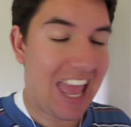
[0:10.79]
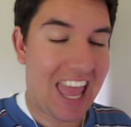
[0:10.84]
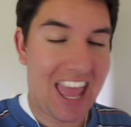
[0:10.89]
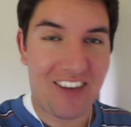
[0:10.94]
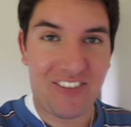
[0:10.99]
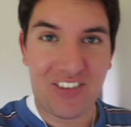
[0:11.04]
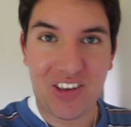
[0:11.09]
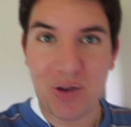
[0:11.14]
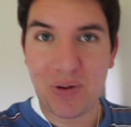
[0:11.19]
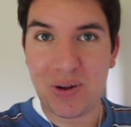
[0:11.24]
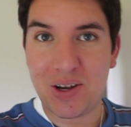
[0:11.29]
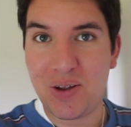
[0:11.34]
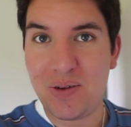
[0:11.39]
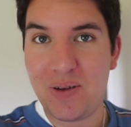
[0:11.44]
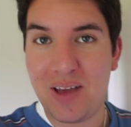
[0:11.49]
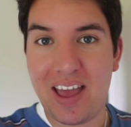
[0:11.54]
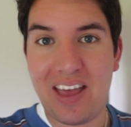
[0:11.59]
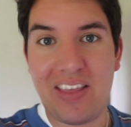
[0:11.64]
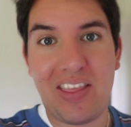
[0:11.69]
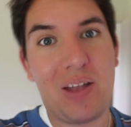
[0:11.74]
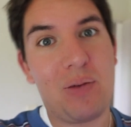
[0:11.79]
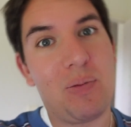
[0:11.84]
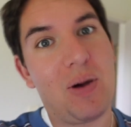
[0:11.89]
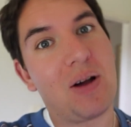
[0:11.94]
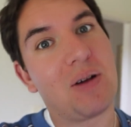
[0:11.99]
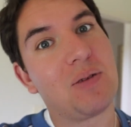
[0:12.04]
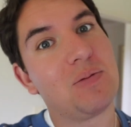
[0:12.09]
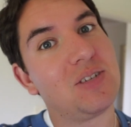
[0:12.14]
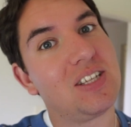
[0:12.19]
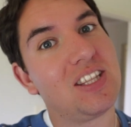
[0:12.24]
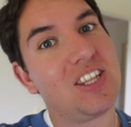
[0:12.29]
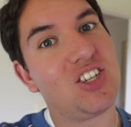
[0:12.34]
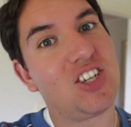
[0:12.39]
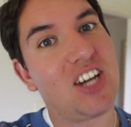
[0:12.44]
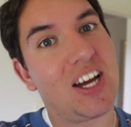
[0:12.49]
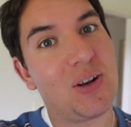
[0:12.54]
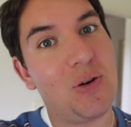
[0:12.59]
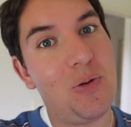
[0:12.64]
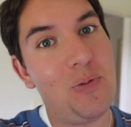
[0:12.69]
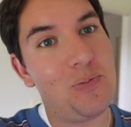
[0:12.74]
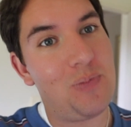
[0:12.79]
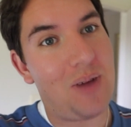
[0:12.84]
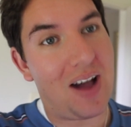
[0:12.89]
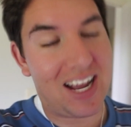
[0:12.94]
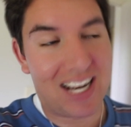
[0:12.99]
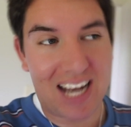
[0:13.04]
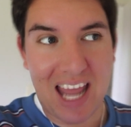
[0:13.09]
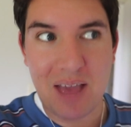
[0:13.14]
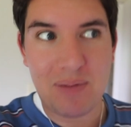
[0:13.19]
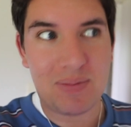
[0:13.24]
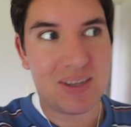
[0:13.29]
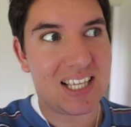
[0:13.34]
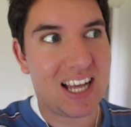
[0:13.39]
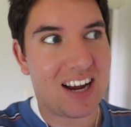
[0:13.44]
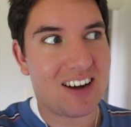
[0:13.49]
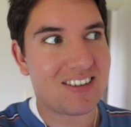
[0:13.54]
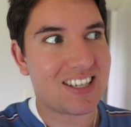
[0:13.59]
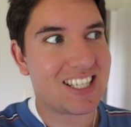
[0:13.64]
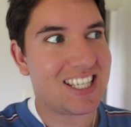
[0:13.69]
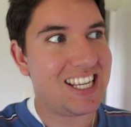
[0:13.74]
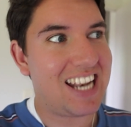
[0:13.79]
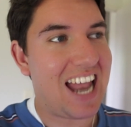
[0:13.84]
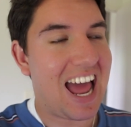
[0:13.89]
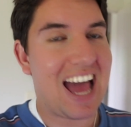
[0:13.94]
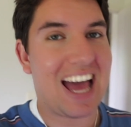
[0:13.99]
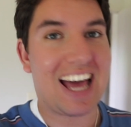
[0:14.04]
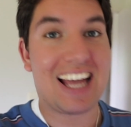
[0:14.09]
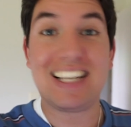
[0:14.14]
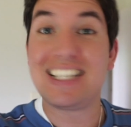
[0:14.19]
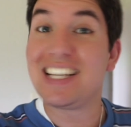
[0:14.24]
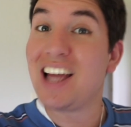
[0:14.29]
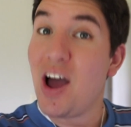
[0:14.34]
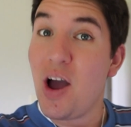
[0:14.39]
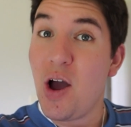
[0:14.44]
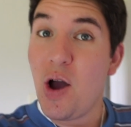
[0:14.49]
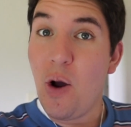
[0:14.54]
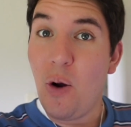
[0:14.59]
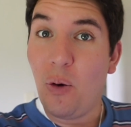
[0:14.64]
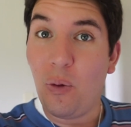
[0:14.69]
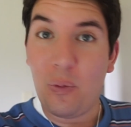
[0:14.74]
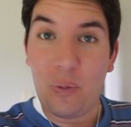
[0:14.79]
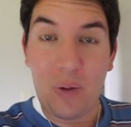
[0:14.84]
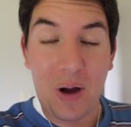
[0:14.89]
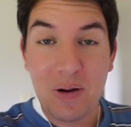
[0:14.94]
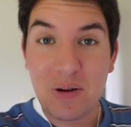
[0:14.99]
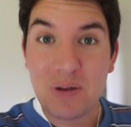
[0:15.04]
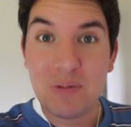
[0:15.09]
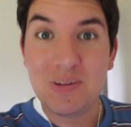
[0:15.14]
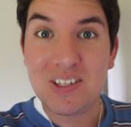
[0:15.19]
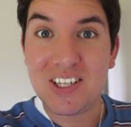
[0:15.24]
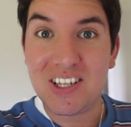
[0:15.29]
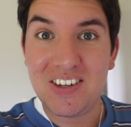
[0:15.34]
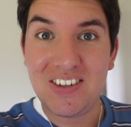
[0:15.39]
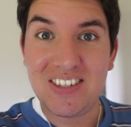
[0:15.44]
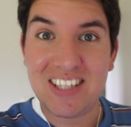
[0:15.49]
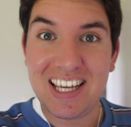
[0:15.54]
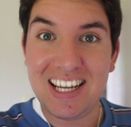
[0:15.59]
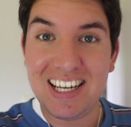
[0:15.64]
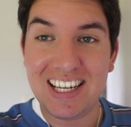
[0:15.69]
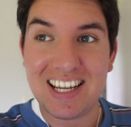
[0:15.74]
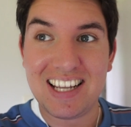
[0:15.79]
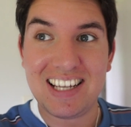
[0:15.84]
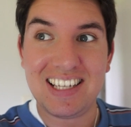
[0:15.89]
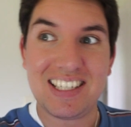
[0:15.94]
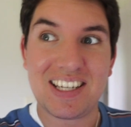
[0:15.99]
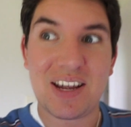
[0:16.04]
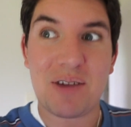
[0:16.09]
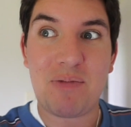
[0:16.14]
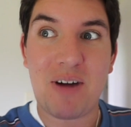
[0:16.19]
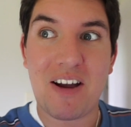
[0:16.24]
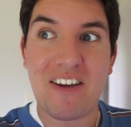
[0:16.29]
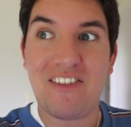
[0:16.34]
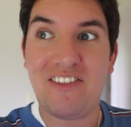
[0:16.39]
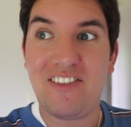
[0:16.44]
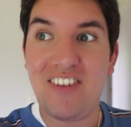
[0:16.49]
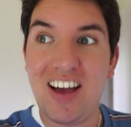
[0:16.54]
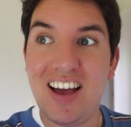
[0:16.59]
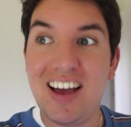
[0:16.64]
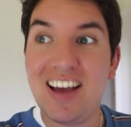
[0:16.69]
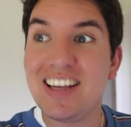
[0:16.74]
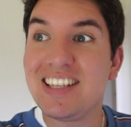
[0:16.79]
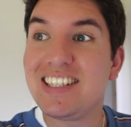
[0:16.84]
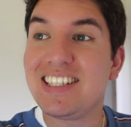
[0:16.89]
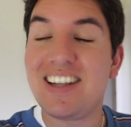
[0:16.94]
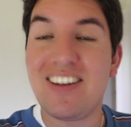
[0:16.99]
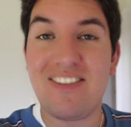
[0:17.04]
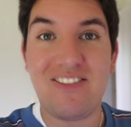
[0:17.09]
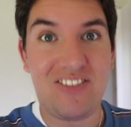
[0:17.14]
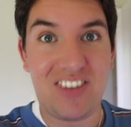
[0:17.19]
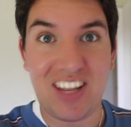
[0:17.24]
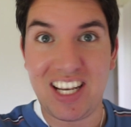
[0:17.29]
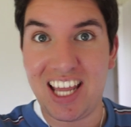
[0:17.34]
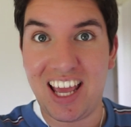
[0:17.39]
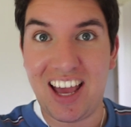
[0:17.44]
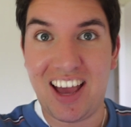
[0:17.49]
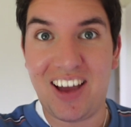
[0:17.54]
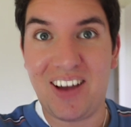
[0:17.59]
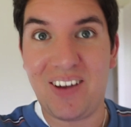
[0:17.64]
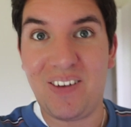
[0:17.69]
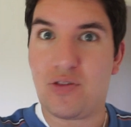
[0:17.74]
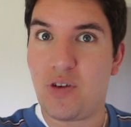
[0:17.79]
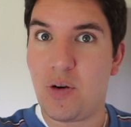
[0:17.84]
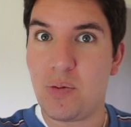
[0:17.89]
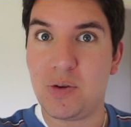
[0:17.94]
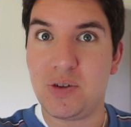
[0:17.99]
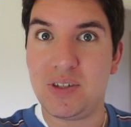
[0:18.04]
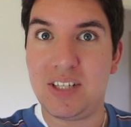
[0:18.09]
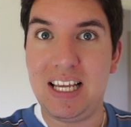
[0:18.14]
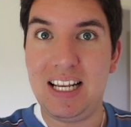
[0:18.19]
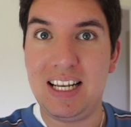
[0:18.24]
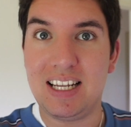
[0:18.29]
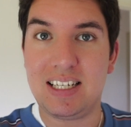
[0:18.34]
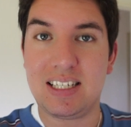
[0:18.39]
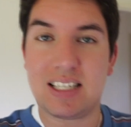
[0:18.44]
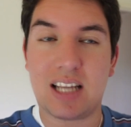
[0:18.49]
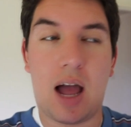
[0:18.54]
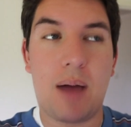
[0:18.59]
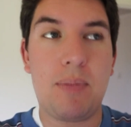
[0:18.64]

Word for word: If you are new here then welcome to the channel. My name is Harrison and welcome to New Zealand, my first video from New Zealand.